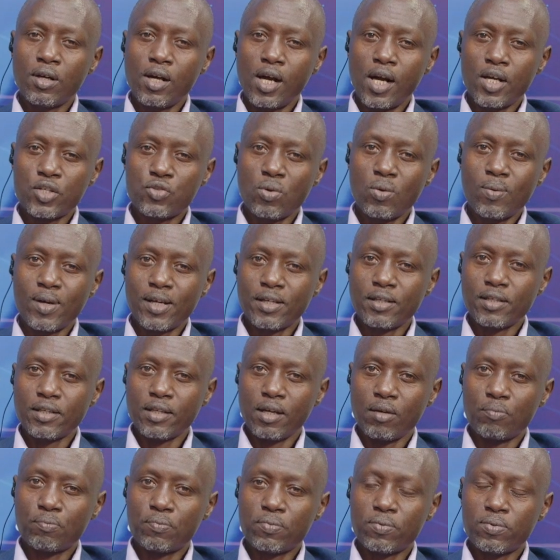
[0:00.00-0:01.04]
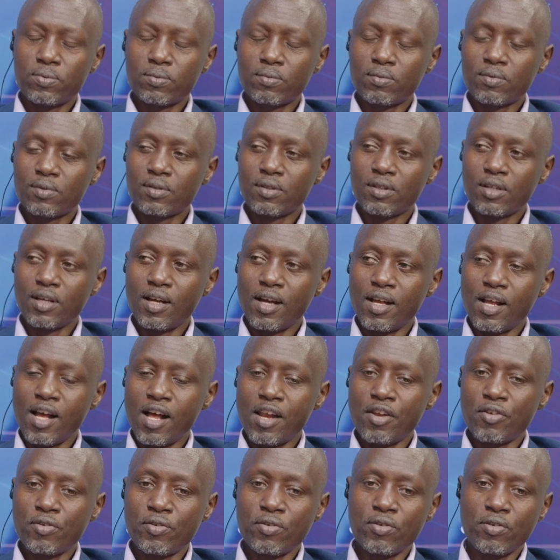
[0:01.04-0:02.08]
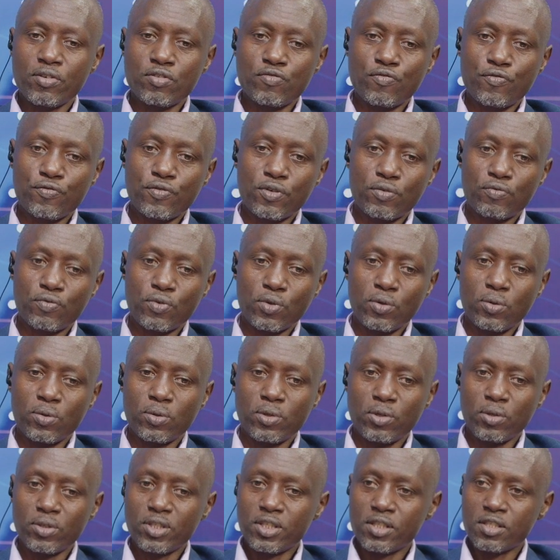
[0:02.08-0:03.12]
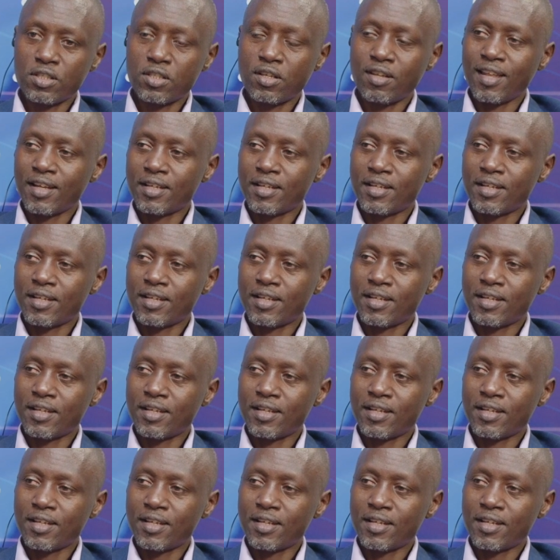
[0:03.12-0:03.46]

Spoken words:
as we wind up, I don't know if you noticed